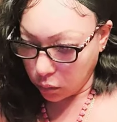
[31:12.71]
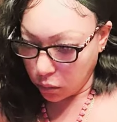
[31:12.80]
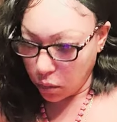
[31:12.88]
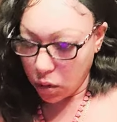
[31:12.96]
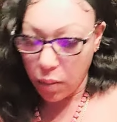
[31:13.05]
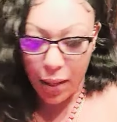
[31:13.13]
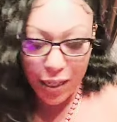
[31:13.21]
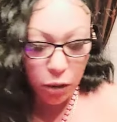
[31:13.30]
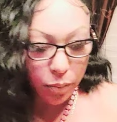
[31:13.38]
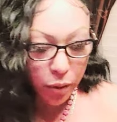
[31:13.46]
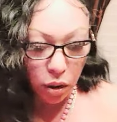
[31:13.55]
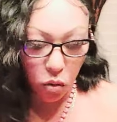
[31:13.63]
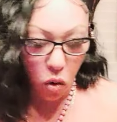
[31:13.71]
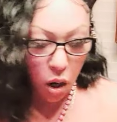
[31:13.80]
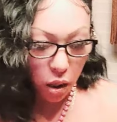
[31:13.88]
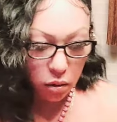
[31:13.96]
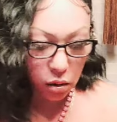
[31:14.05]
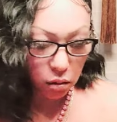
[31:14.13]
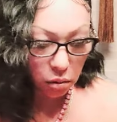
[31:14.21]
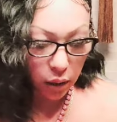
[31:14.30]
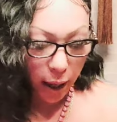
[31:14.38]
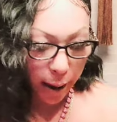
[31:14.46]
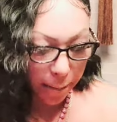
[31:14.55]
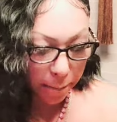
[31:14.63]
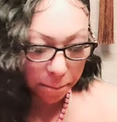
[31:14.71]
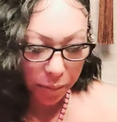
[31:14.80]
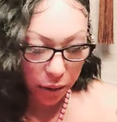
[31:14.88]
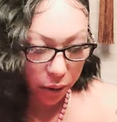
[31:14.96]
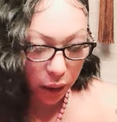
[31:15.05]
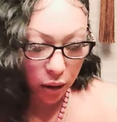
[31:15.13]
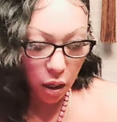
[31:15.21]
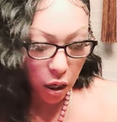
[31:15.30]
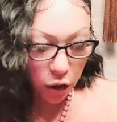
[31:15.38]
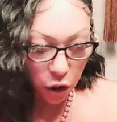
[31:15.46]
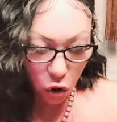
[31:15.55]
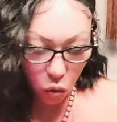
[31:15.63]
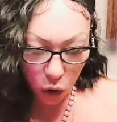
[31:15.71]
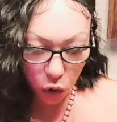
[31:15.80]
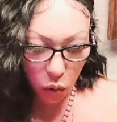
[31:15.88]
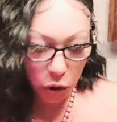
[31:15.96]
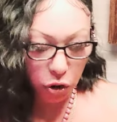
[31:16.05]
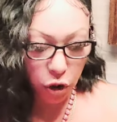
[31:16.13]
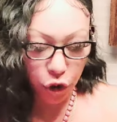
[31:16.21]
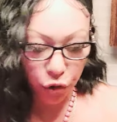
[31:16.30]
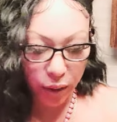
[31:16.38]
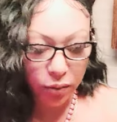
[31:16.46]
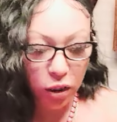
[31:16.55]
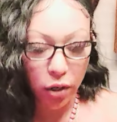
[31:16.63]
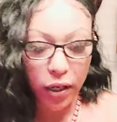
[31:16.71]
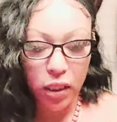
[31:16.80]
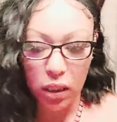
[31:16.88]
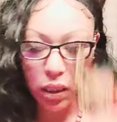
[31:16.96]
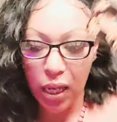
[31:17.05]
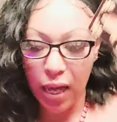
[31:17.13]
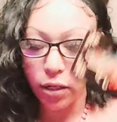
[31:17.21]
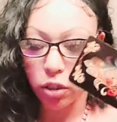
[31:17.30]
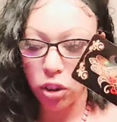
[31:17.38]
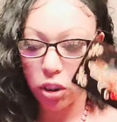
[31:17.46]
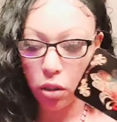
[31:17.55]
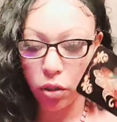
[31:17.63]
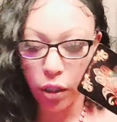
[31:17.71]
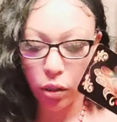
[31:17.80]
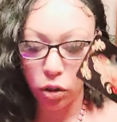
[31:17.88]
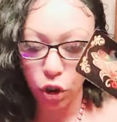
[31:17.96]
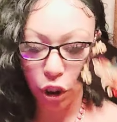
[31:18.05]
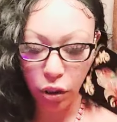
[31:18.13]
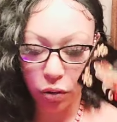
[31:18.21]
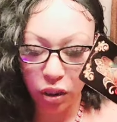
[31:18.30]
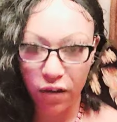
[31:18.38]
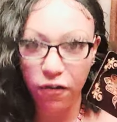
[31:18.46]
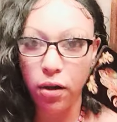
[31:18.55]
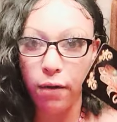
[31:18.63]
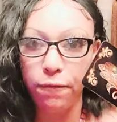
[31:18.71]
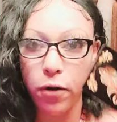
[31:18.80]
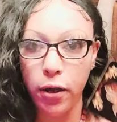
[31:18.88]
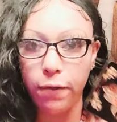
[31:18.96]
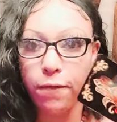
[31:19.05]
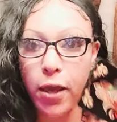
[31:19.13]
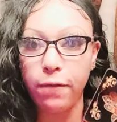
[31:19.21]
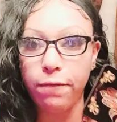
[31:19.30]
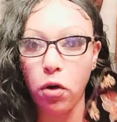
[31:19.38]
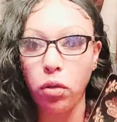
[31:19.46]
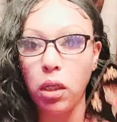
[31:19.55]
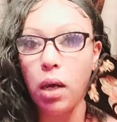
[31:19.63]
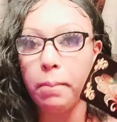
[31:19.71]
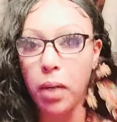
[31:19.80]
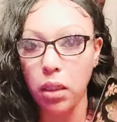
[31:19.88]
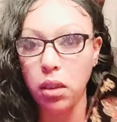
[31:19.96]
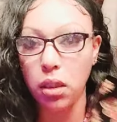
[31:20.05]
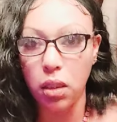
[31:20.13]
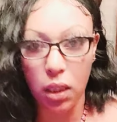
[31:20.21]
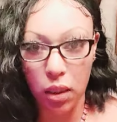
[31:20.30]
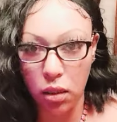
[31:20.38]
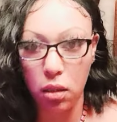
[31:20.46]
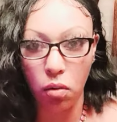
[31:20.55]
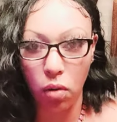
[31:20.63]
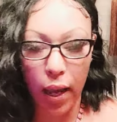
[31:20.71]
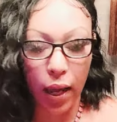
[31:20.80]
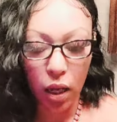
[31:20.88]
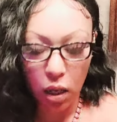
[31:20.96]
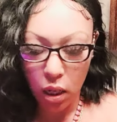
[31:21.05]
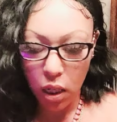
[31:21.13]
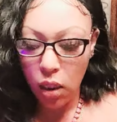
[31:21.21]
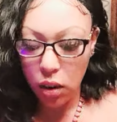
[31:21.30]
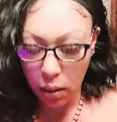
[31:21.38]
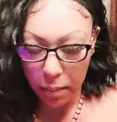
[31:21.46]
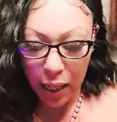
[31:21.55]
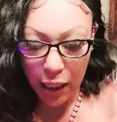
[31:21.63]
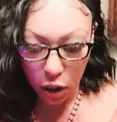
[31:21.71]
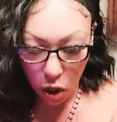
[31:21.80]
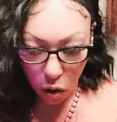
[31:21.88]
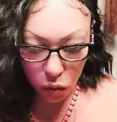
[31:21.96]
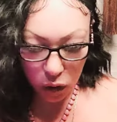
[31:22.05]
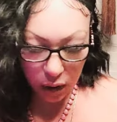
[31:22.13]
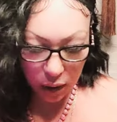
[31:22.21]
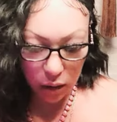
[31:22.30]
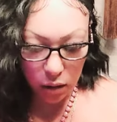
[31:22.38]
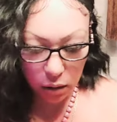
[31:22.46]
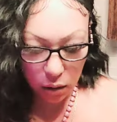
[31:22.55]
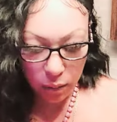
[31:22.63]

Somebody's building walls. Okay, period. They're going towards their dreams. There is a liar, stealer, killer, cheater, thief, fake, fake, phony amongst this. Okay, somebody knows this.